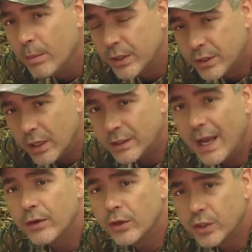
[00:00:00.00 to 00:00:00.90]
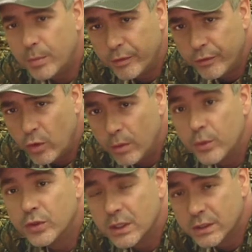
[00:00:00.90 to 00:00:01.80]
But just how does it
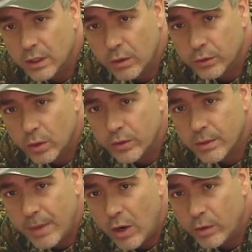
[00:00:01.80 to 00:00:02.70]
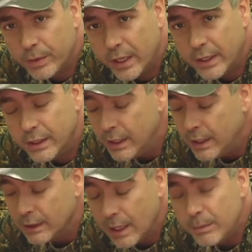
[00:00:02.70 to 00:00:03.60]
perform using C O two as a power plant?
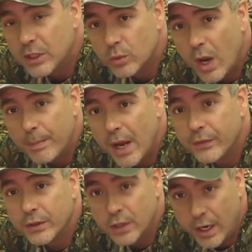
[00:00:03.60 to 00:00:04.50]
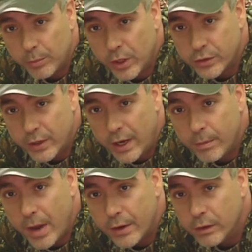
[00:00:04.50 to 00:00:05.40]
Let me swap out this high-pressure air
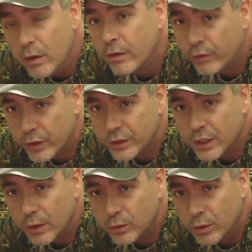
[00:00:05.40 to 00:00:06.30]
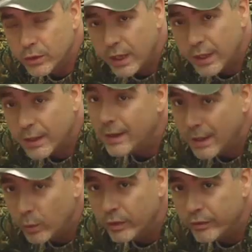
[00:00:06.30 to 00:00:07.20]
bottle for a C O two tank
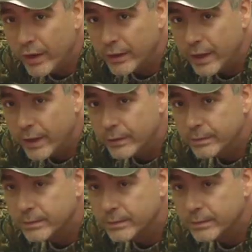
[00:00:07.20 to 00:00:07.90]
and we'll find out.